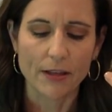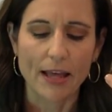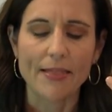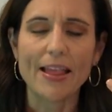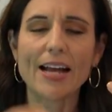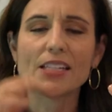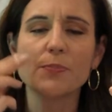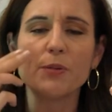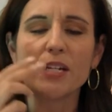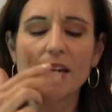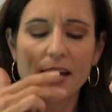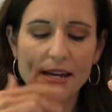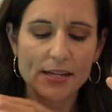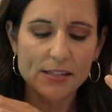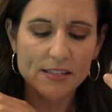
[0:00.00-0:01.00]
and that's
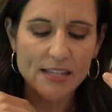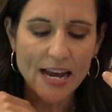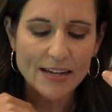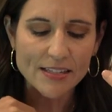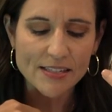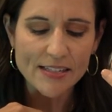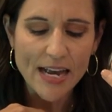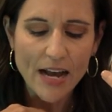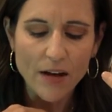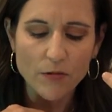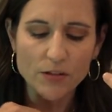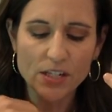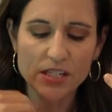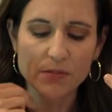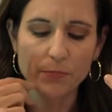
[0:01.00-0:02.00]
because that
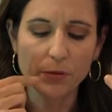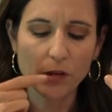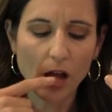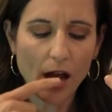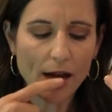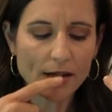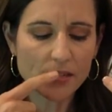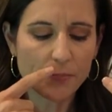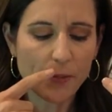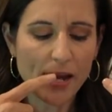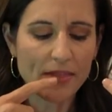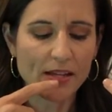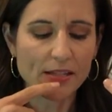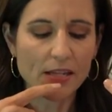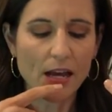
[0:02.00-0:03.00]
sound is blocked by
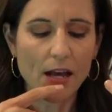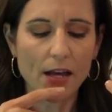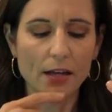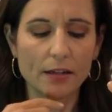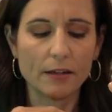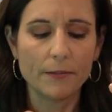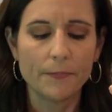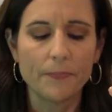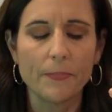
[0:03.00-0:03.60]
the tongue,